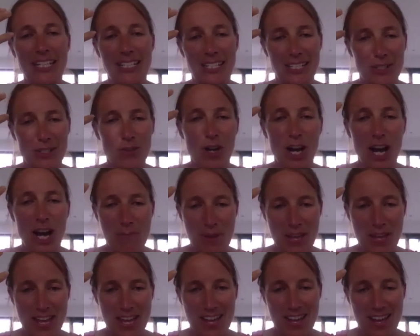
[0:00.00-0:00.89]
describe
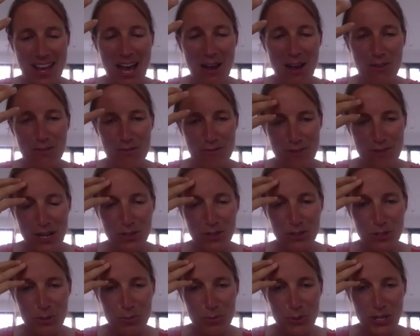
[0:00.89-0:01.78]
it, how it
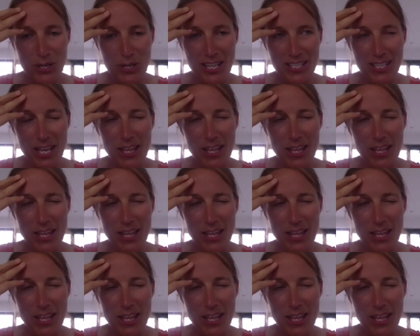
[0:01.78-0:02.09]
felt, to be honest.